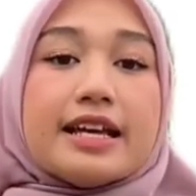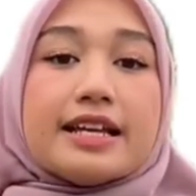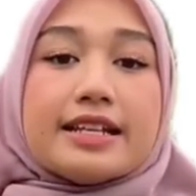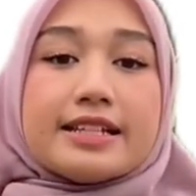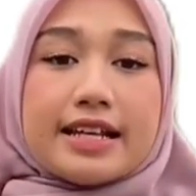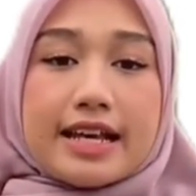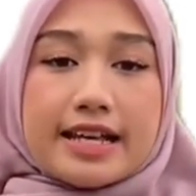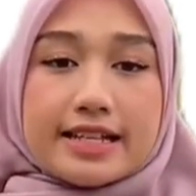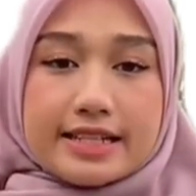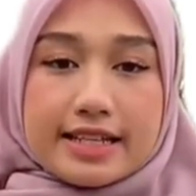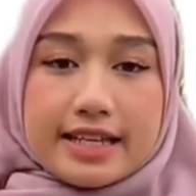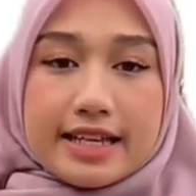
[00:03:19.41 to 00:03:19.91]

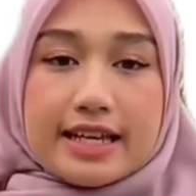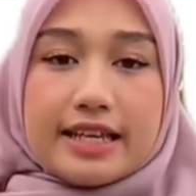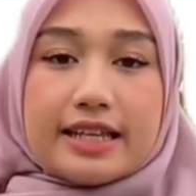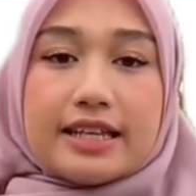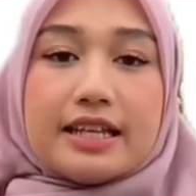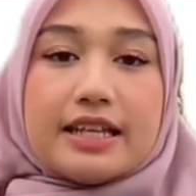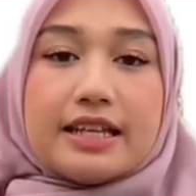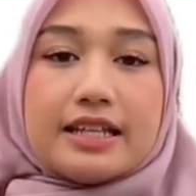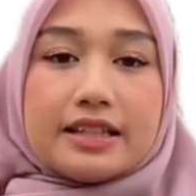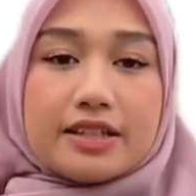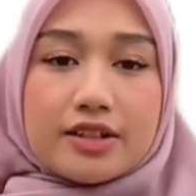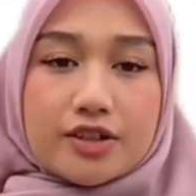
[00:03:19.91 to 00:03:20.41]
CSE, the
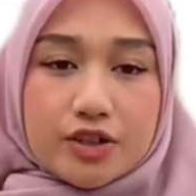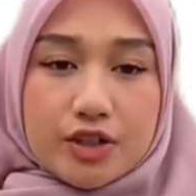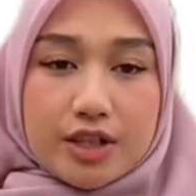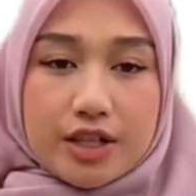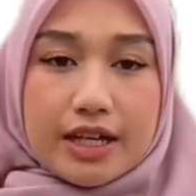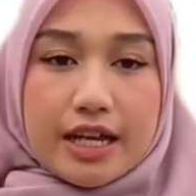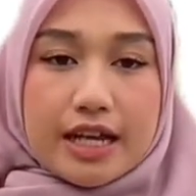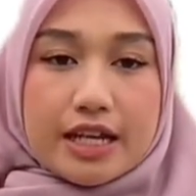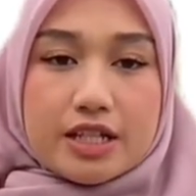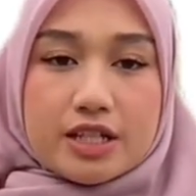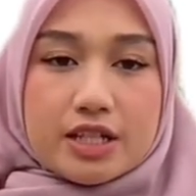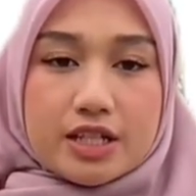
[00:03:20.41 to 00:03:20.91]

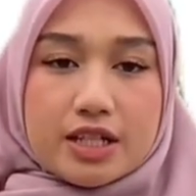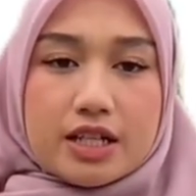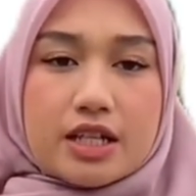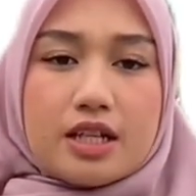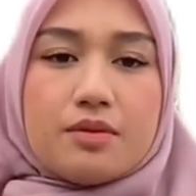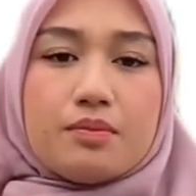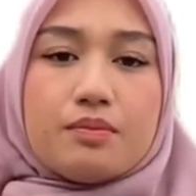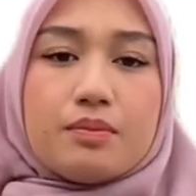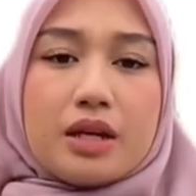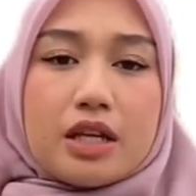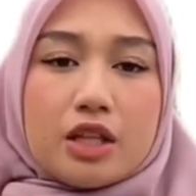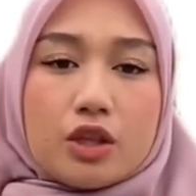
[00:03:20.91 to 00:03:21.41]

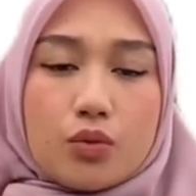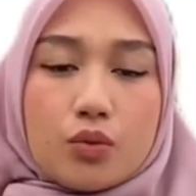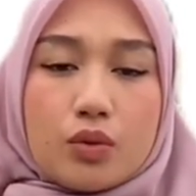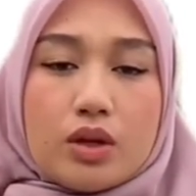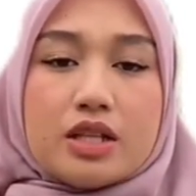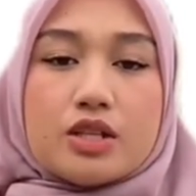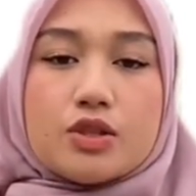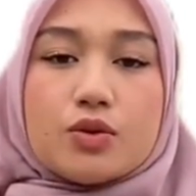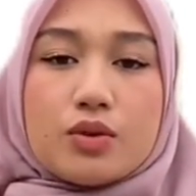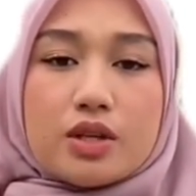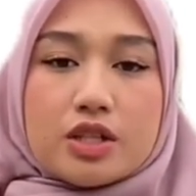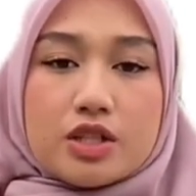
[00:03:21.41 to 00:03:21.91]
interconnection
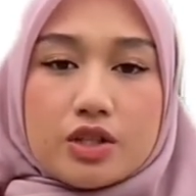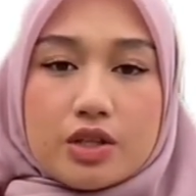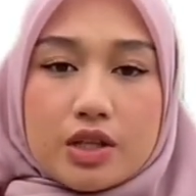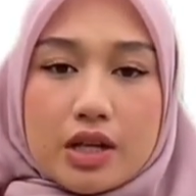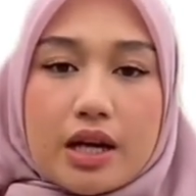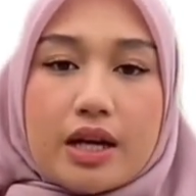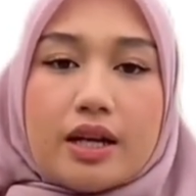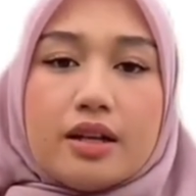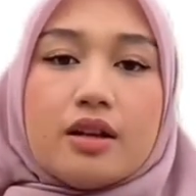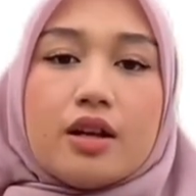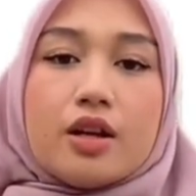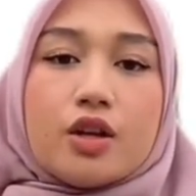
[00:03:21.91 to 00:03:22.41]
between
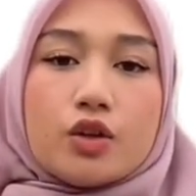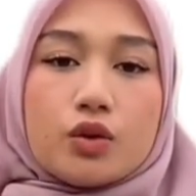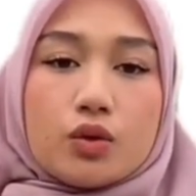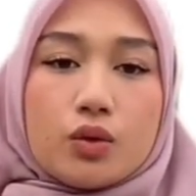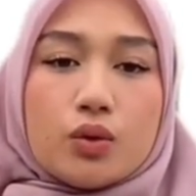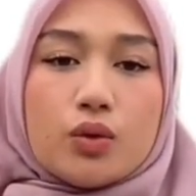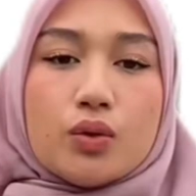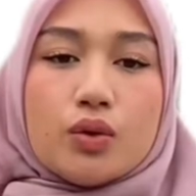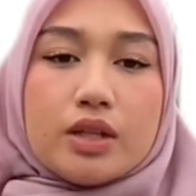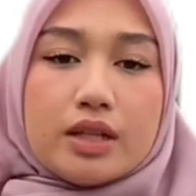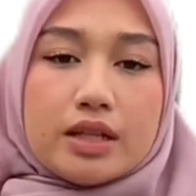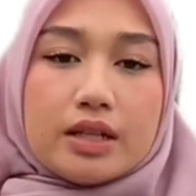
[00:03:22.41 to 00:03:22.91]
switchyard
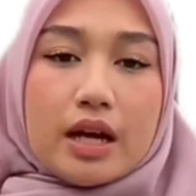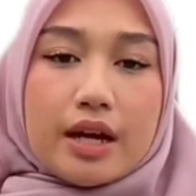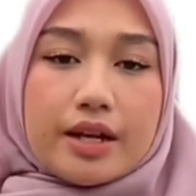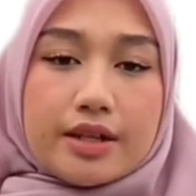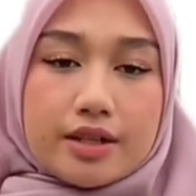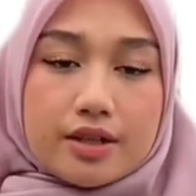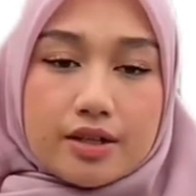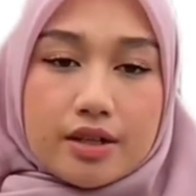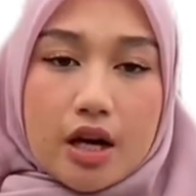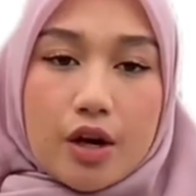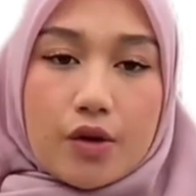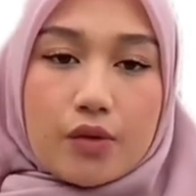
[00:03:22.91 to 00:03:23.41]
to the
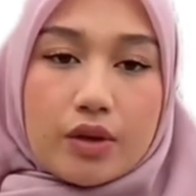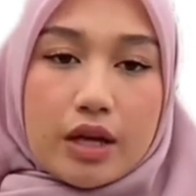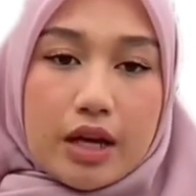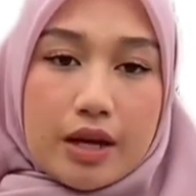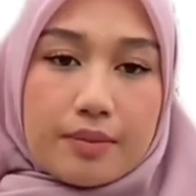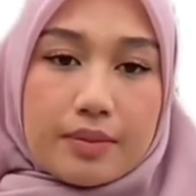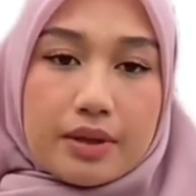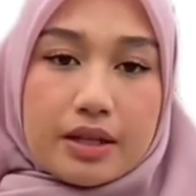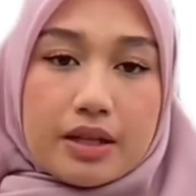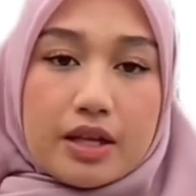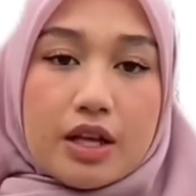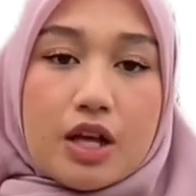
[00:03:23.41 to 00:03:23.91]
underground
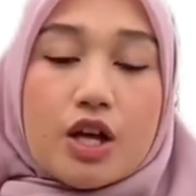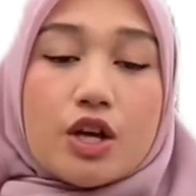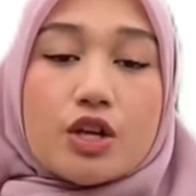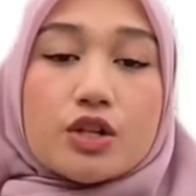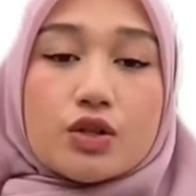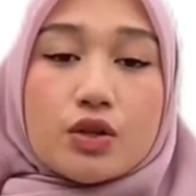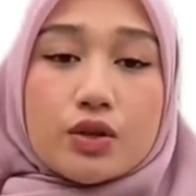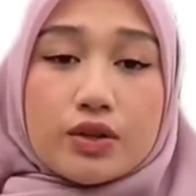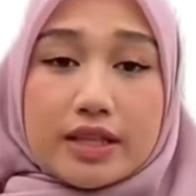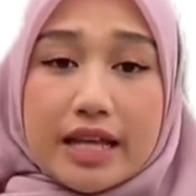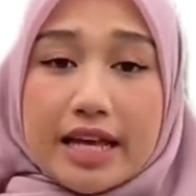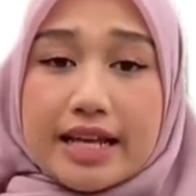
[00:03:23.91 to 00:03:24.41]
cable.
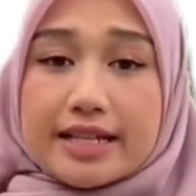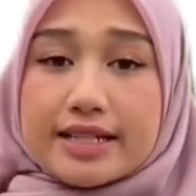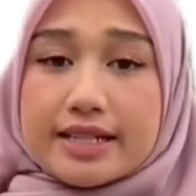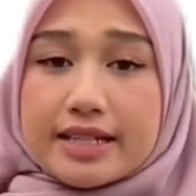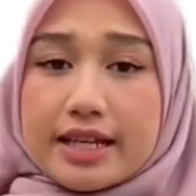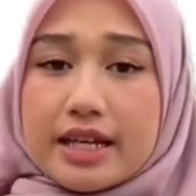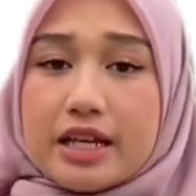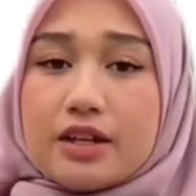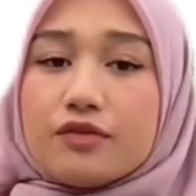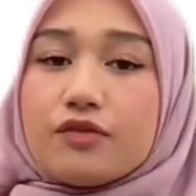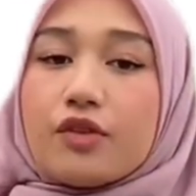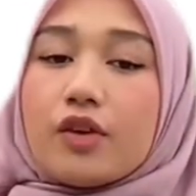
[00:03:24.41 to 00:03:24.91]
So that's
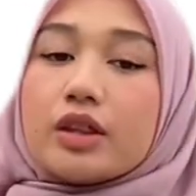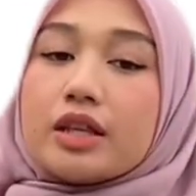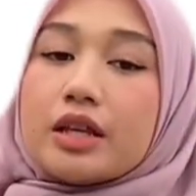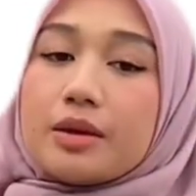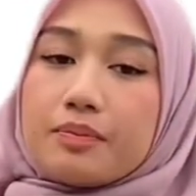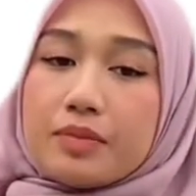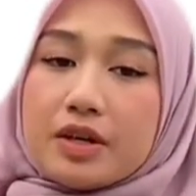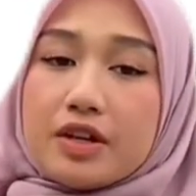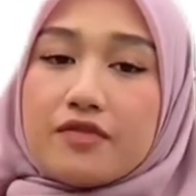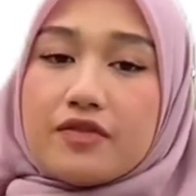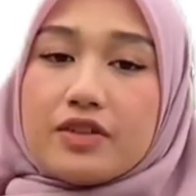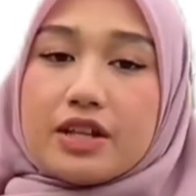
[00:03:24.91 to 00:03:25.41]
it for the
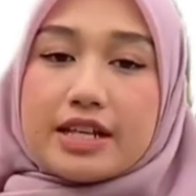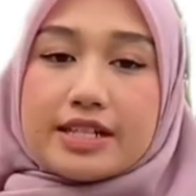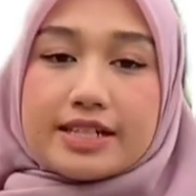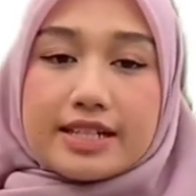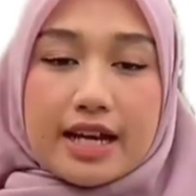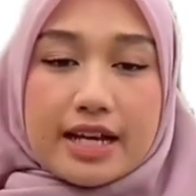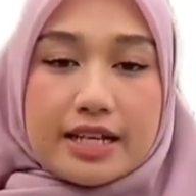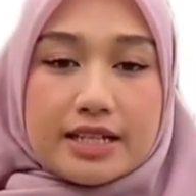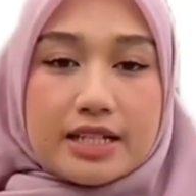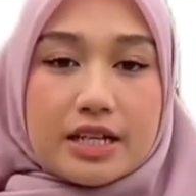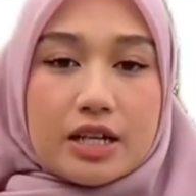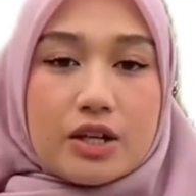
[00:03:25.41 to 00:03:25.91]
brief
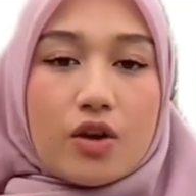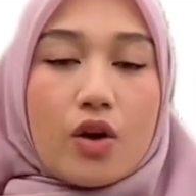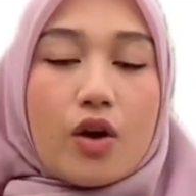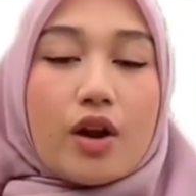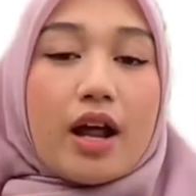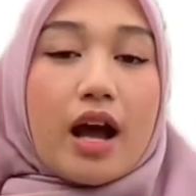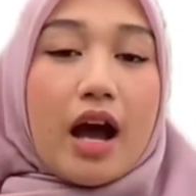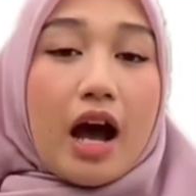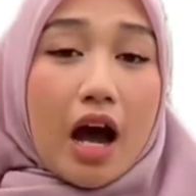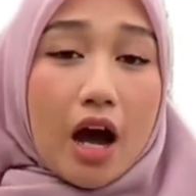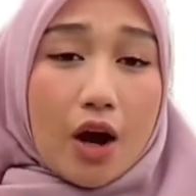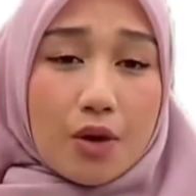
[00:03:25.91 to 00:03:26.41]
discussion on
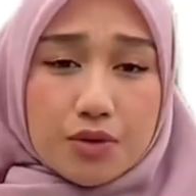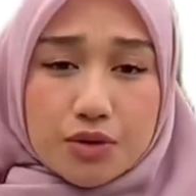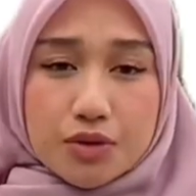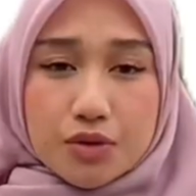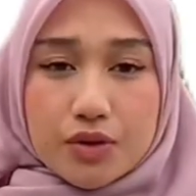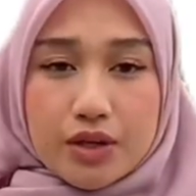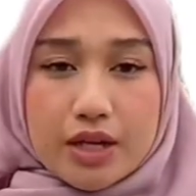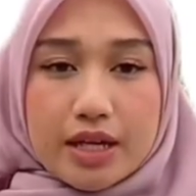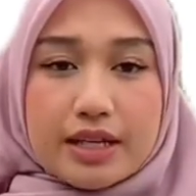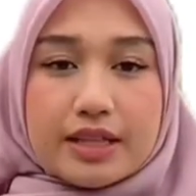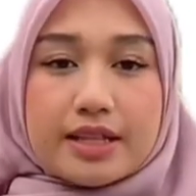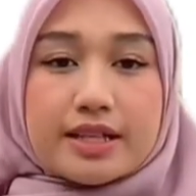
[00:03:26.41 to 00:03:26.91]
how to
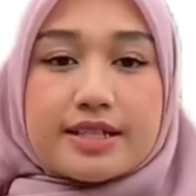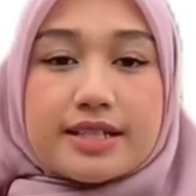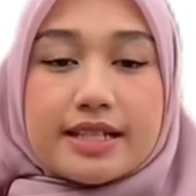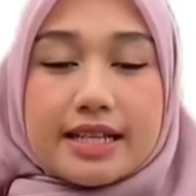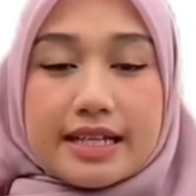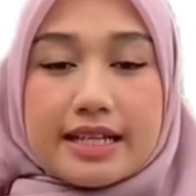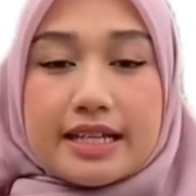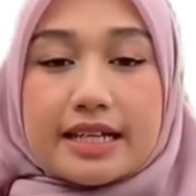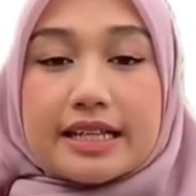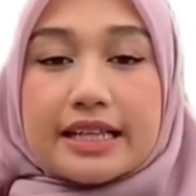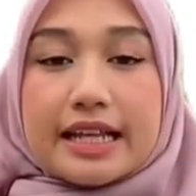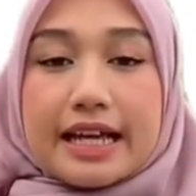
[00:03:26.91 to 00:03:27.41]
read the
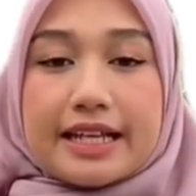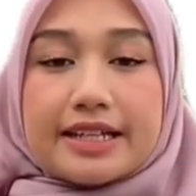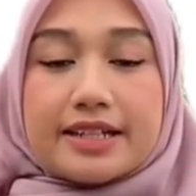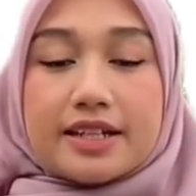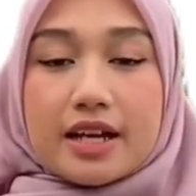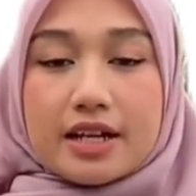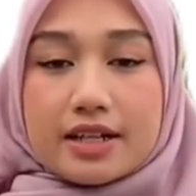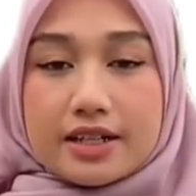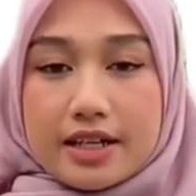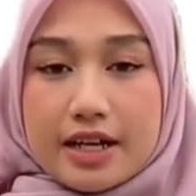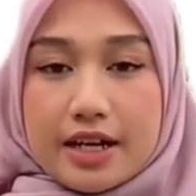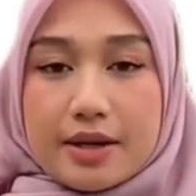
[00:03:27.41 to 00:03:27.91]
single line
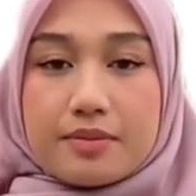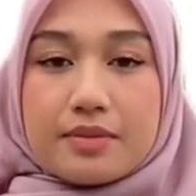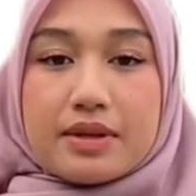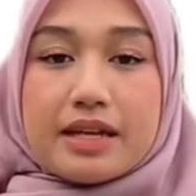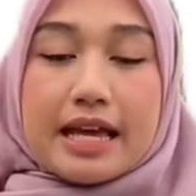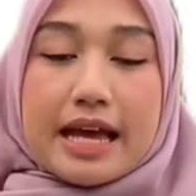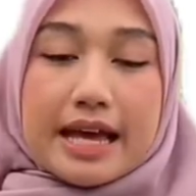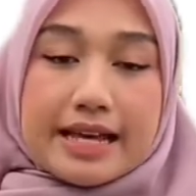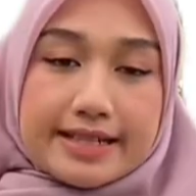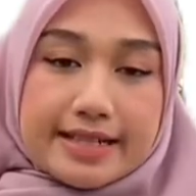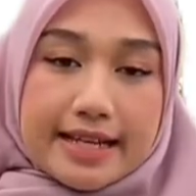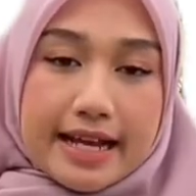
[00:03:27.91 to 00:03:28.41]
diagram
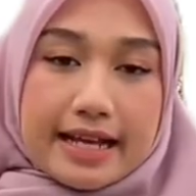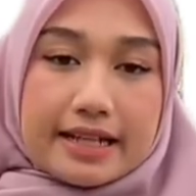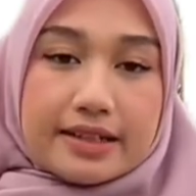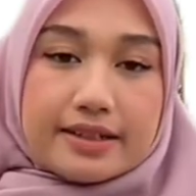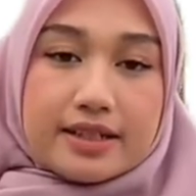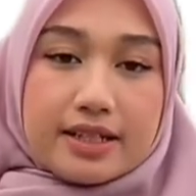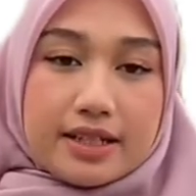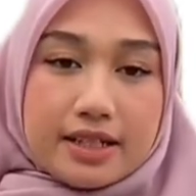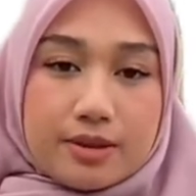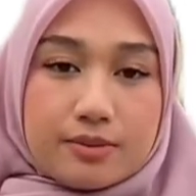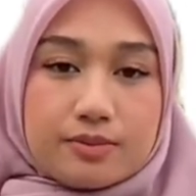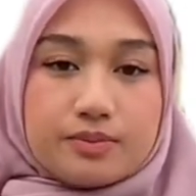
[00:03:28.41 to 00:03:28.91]

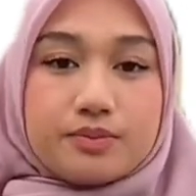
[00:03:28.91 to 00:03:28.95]
SLD.